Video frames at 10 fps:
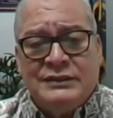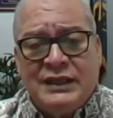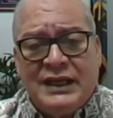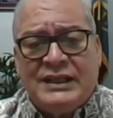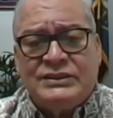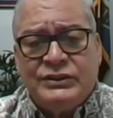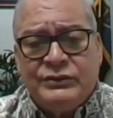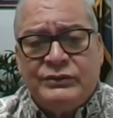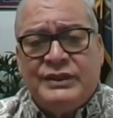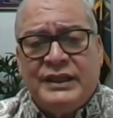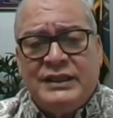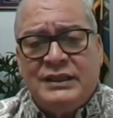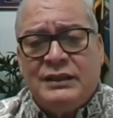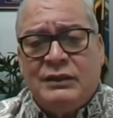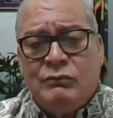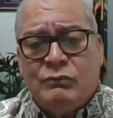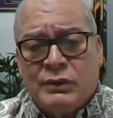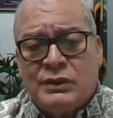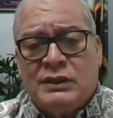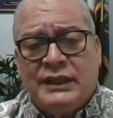the last year data
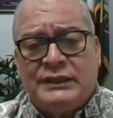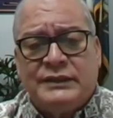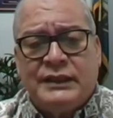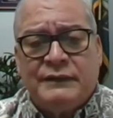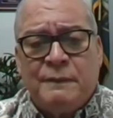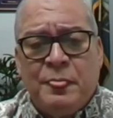were collected.